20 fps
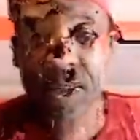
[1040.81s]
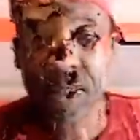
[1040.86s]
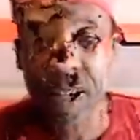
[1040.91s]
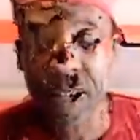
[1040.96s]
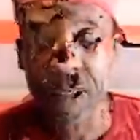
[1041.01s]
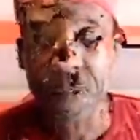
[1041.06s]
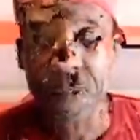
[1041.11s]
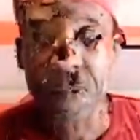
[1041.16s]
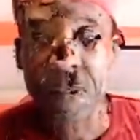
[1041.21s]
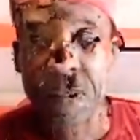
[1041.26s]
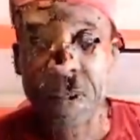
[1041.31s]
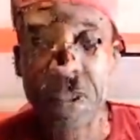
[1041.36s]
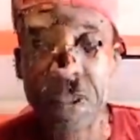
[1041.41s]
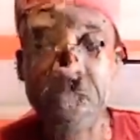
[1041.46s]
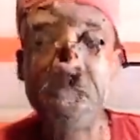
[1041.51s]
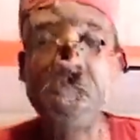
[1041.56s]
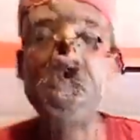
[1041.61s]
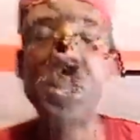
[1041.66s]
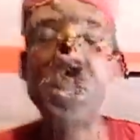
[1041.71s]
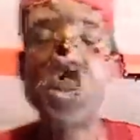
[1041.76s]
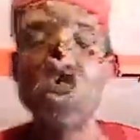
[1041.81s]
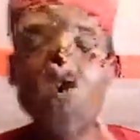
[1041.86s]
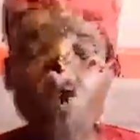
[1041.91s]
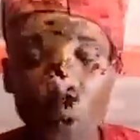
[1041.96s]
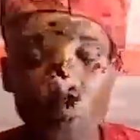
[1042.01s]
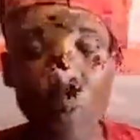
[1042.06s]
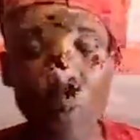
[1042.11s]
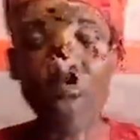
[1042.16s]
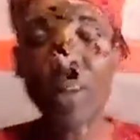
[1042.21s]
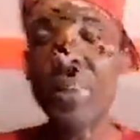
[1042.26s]
say
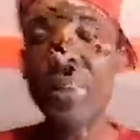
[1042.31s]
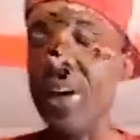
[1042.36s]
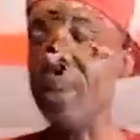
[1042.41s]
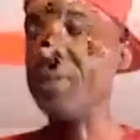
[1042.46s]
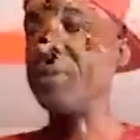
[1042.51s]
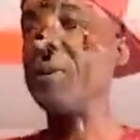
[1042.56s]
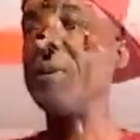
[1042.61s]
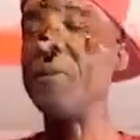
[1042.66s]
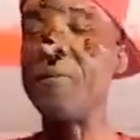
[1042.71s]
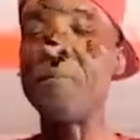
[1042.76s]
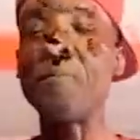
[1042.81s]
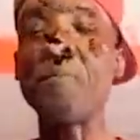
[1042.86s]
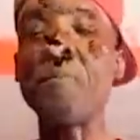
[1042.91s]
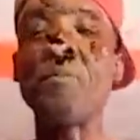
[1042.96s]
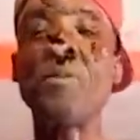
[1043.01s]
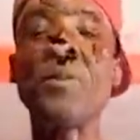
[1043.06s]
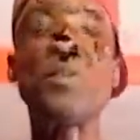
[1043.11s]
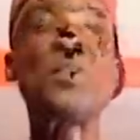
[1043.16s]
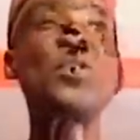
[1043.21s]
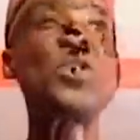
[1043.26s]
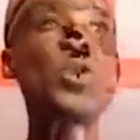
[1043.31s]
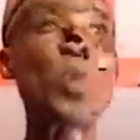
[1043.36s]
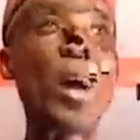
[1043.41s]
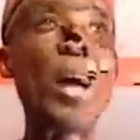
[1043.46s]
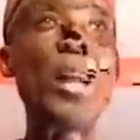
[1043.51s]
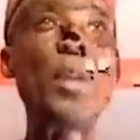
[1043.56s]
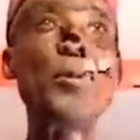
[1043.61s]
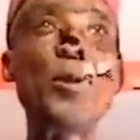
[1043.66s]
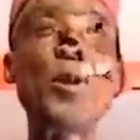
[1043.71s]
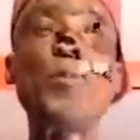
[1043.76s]
super cat.
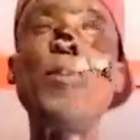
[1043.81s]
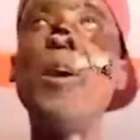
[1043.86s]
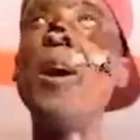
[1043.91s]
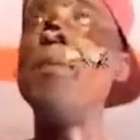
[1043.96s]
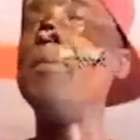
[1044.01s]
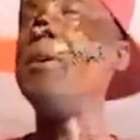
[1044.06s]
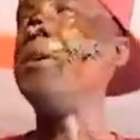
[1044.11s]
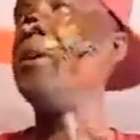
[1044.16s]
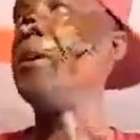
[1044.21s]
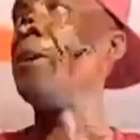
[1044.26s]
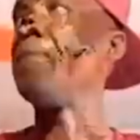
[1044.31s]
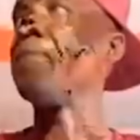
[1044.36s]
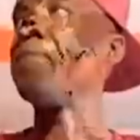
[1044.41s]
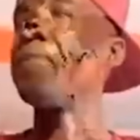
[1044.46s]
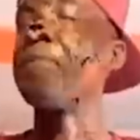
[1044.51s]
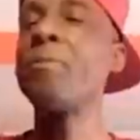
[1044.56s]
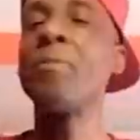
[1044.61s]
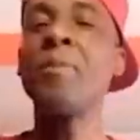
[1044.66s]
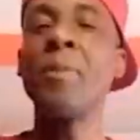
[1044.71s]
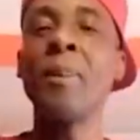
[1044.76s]
Draw lyrics by me name.